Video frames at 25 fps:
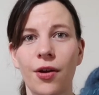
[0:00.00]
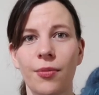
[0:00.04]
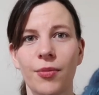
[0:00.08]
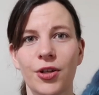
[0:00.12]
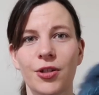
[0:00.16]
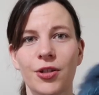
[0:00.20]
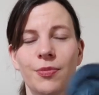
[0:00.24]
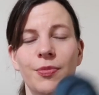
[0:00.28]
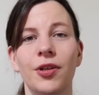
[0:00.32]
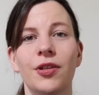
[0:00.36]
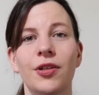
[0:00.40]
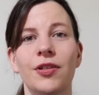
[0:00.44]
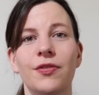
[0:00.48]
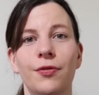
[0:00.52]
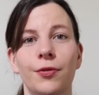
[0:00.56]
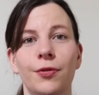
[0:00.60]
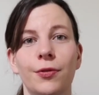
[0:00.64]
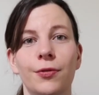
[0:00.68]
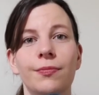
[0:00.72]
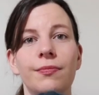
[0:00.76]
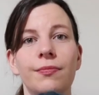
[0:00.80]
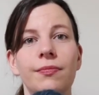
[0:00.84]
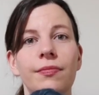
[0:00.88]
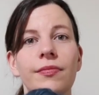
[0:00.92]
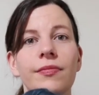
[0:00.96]
much
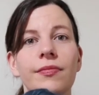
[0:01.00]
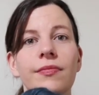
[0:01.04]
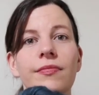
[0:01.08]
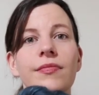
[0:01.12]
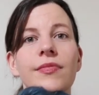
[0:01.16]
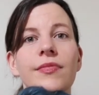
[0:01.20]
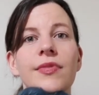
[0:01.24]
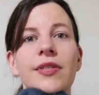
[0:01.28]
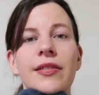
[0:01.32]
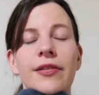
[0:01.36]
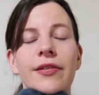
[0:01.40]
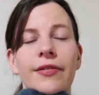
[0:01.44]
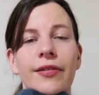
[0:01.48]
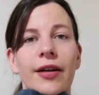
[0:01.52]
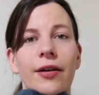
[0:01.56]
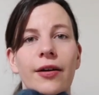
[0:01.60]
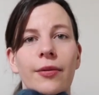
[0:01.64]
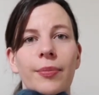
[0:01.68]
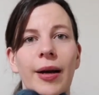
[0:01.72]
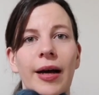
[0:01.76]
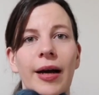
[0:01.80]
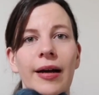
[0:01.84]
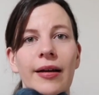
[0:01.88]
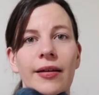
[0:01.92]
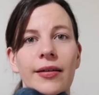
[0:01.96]
beautiful Surrey
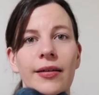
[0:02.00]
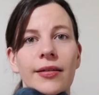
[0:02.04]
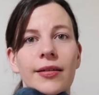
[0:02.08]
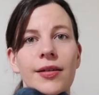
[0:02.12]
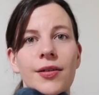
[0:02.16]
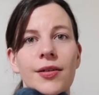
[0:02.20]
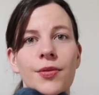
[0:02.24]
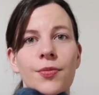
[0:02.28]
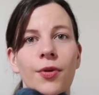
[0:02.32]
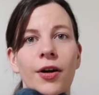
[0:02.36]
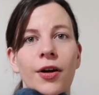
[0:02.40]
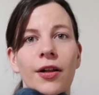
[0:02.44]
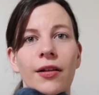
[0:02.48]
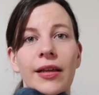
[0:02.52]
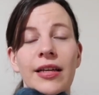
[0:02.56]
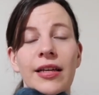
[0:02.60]
alpaca as well.